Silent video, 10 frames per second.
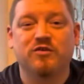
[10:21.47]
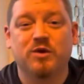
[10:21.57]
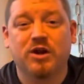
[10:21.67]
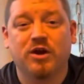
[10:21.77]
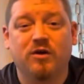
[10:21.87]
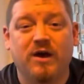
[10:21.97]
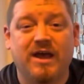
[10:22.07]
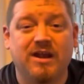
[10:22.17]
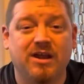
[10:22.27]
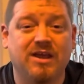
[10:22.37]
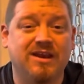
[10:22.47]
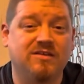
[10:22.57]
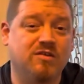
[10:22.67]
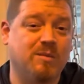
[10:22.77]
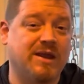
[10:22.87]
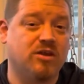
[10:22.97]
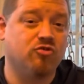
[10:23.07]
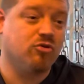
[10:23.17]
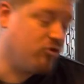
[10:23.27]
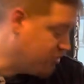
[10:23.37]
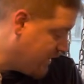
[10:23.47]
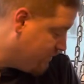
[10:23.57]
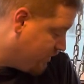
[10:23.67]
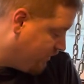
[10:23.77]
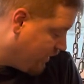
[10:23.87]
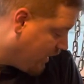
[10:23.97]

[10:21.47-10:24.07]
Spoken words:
we're going to go ahead and get into my control drivers.